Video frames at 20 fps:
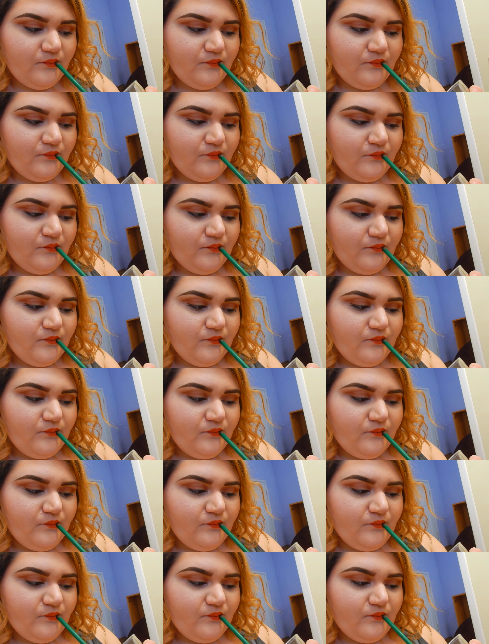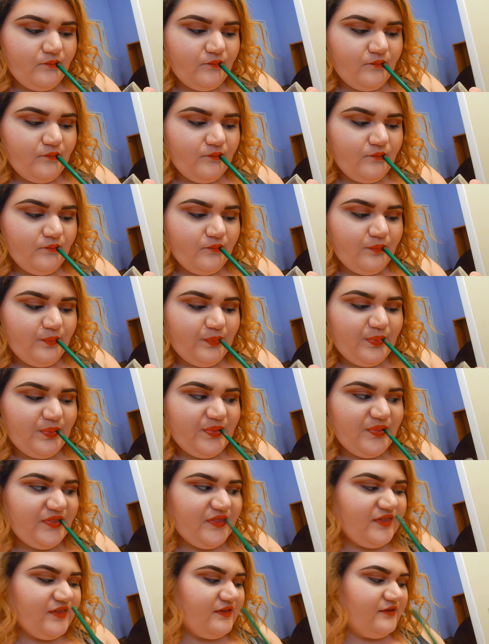
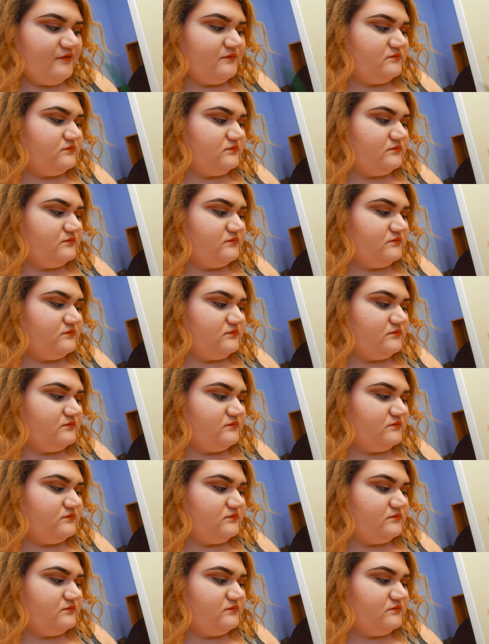(no one is talking)